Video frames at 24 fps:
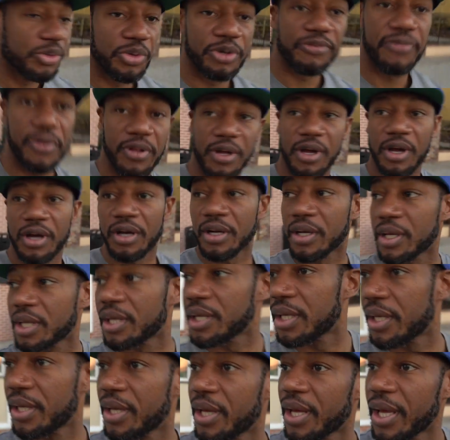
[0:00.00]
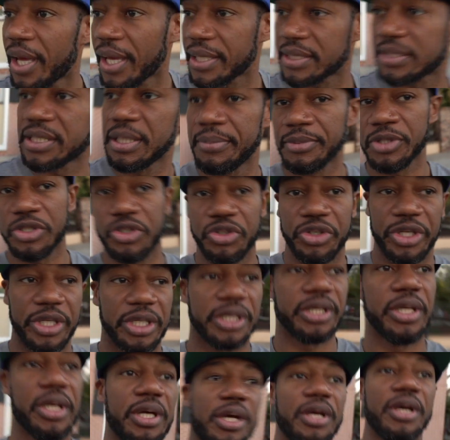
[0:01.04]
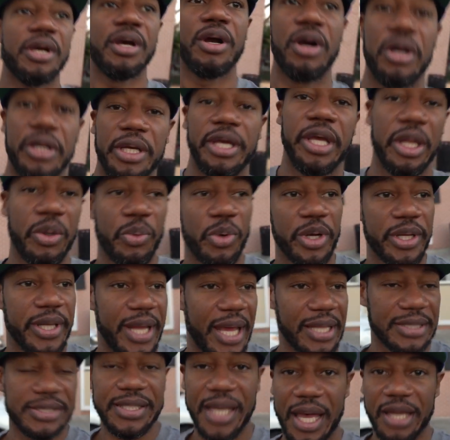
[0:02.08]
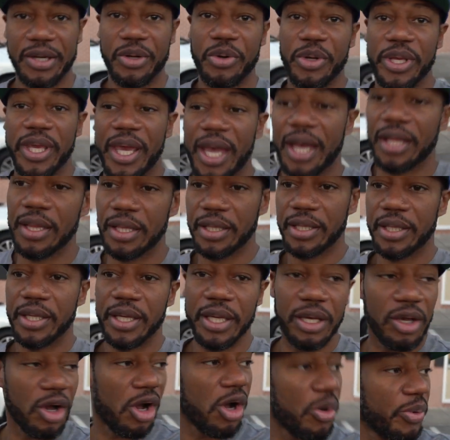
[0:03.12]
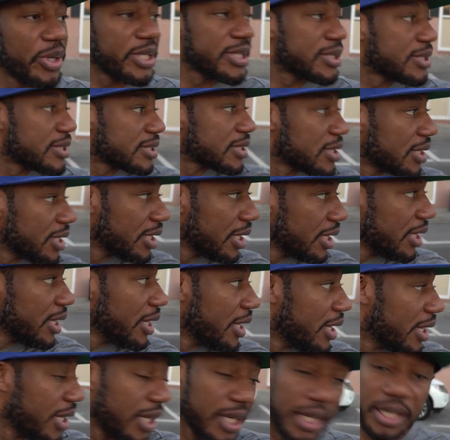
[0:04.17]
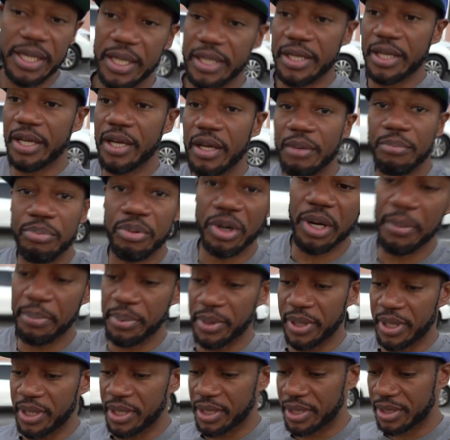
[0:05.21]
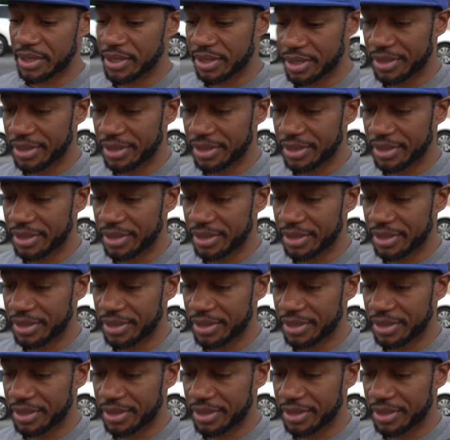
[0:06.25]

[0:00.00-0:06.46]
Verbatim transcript: do a vlog at Symmetry or anywhere downtown Ocala, it always ends abruptly.